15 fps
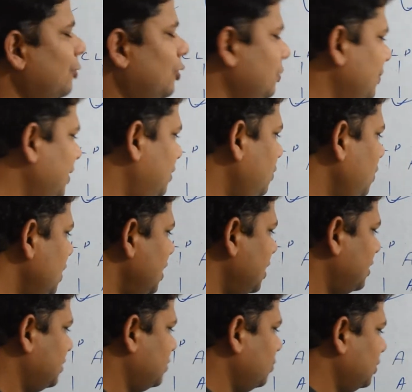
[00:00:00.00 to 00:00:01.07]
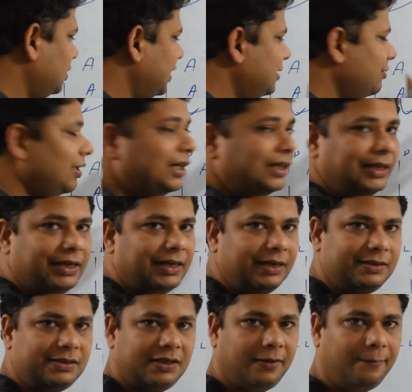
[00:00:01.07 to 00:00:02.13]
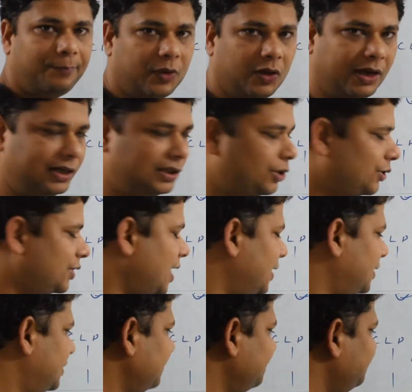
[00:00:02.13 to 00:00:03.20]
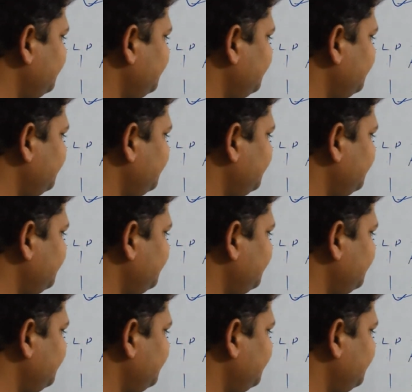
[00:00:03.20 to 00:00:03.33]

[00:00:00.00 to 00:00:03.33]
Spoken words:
bone marrow, so this will decrease the erythrocytes.